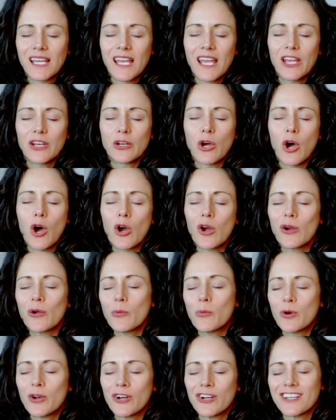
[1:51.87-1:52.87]
And our
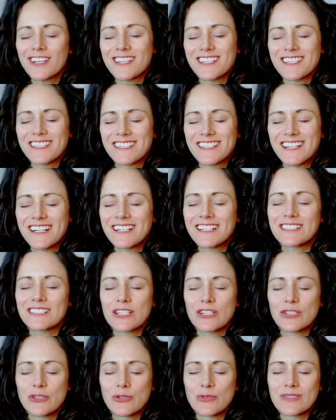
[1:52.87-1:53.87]
work is not
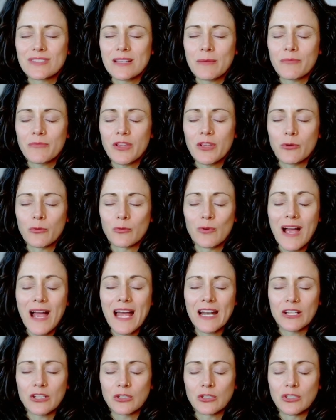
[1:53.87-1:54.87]
to do something
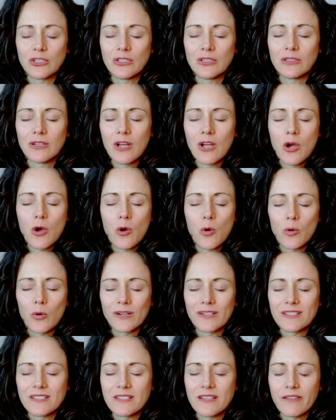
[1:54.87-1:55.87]
radical
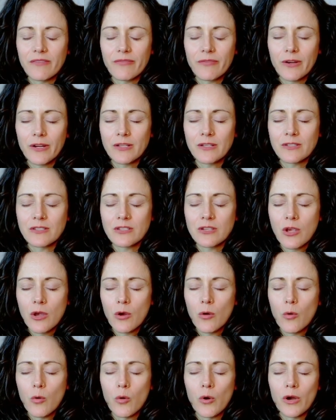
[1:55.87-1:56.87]
or different
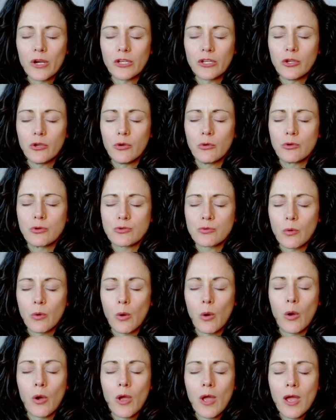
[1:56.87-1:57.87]
or
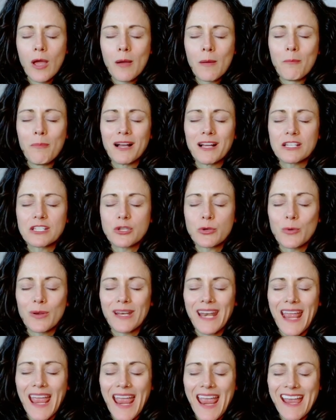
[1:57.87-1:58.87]
unusual, but to
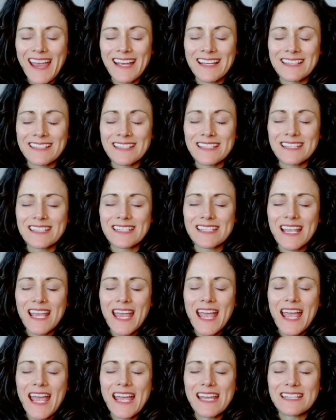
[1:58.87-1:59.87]
enhance
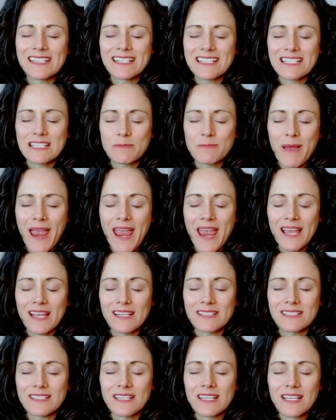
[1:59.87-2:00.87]
and
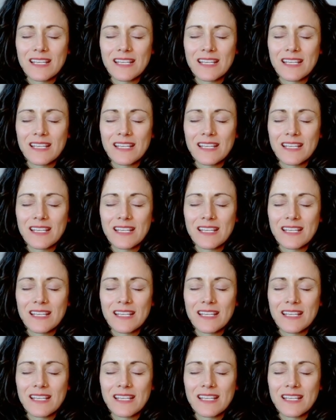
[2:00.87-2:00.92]
expand